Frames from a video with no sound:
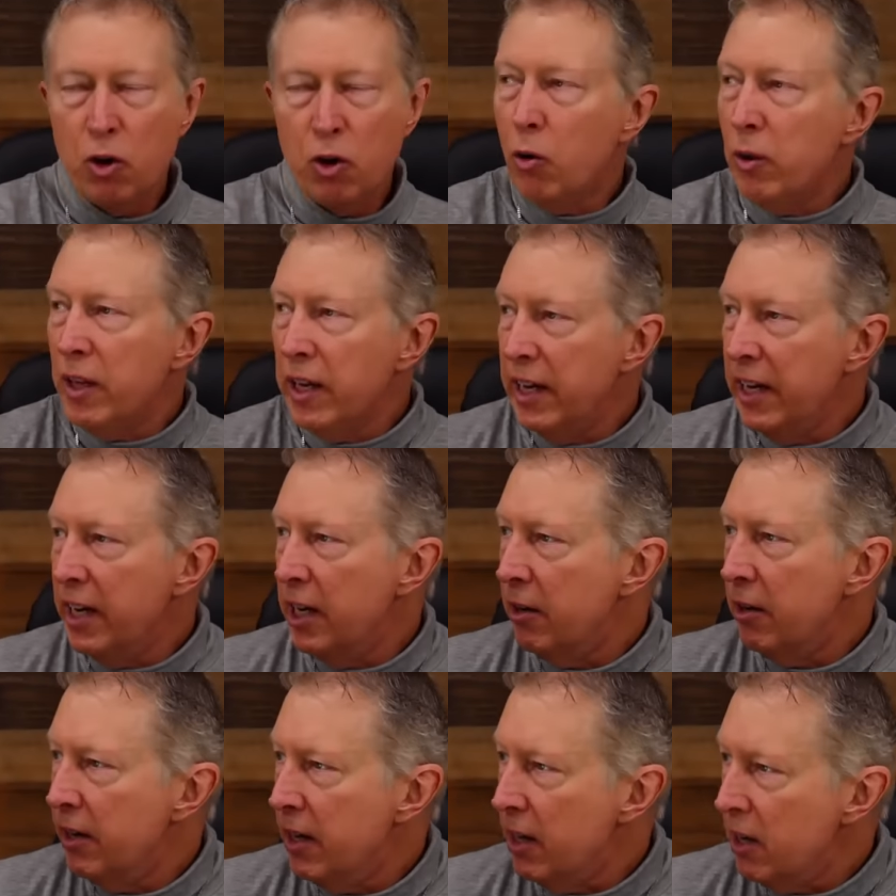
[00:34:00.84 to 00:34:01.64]
you're only going to
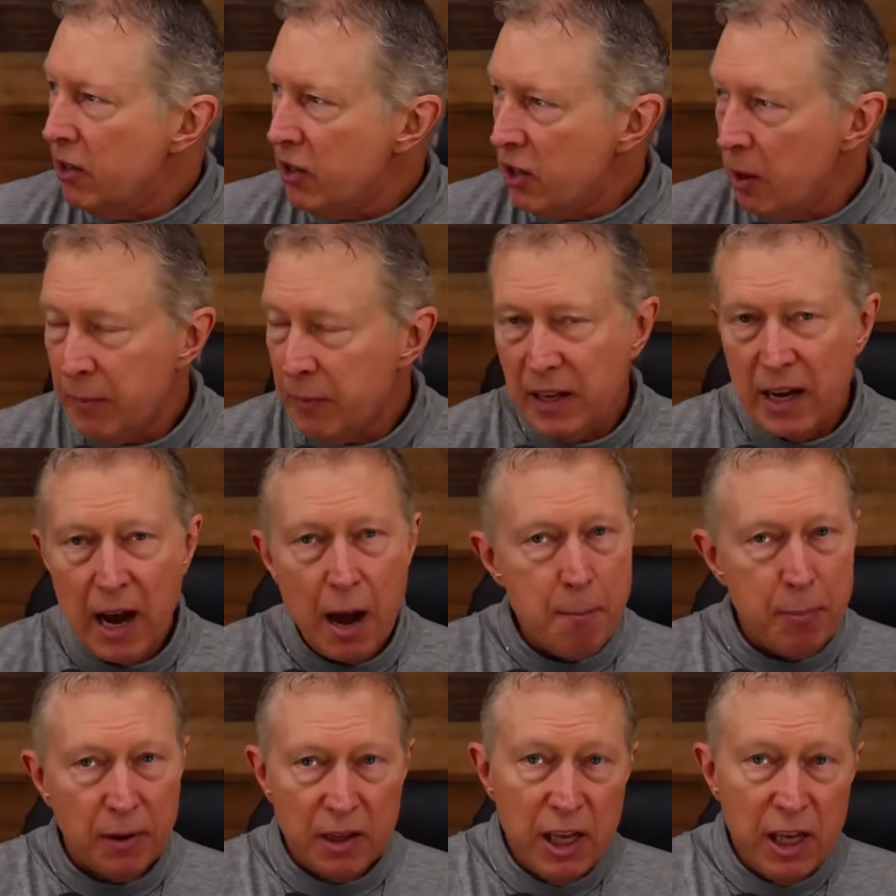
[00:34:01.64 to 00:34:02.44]
hear here, something
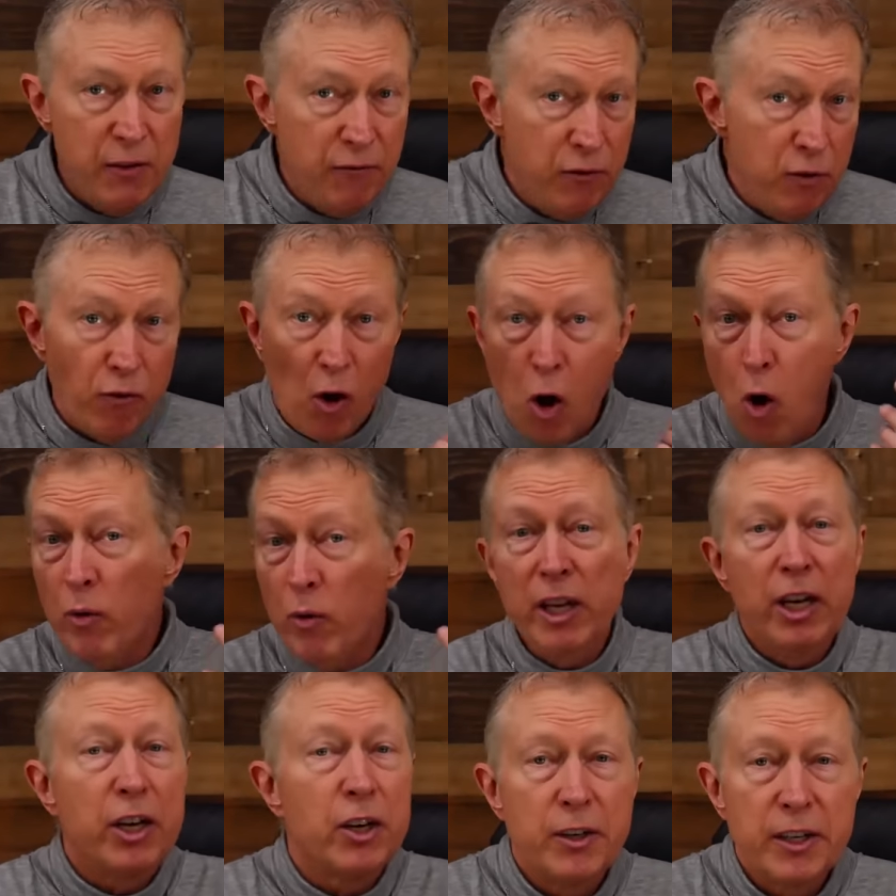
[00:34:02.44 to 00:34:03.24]
I believe you've
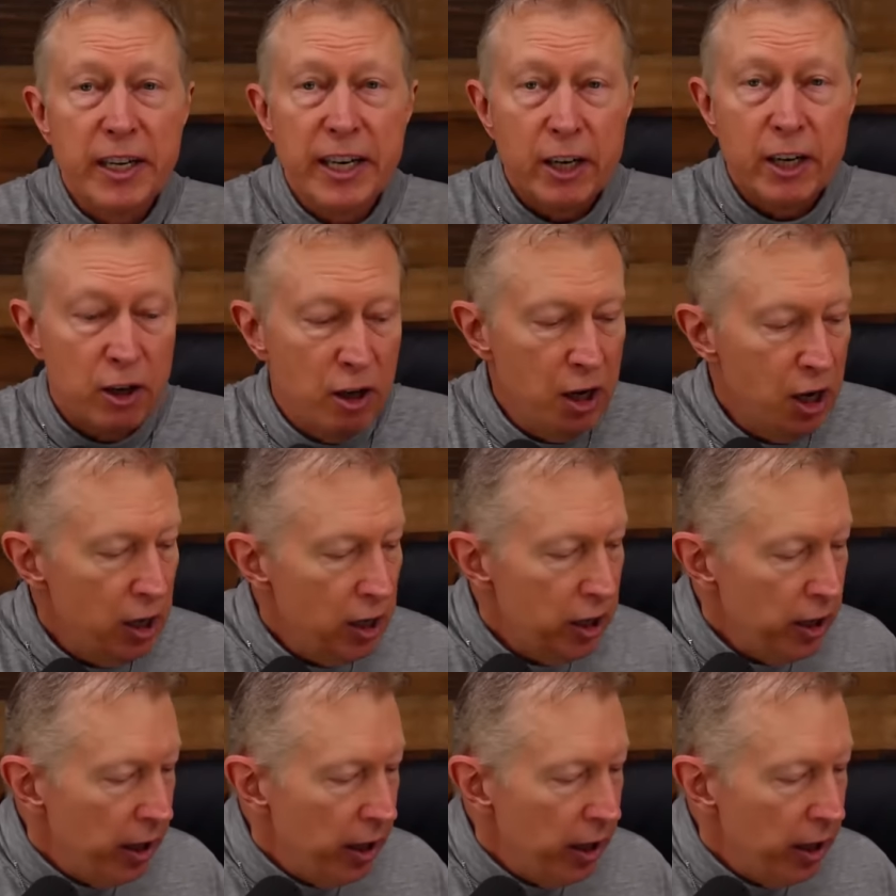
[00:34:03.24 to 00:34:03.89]
only heard here.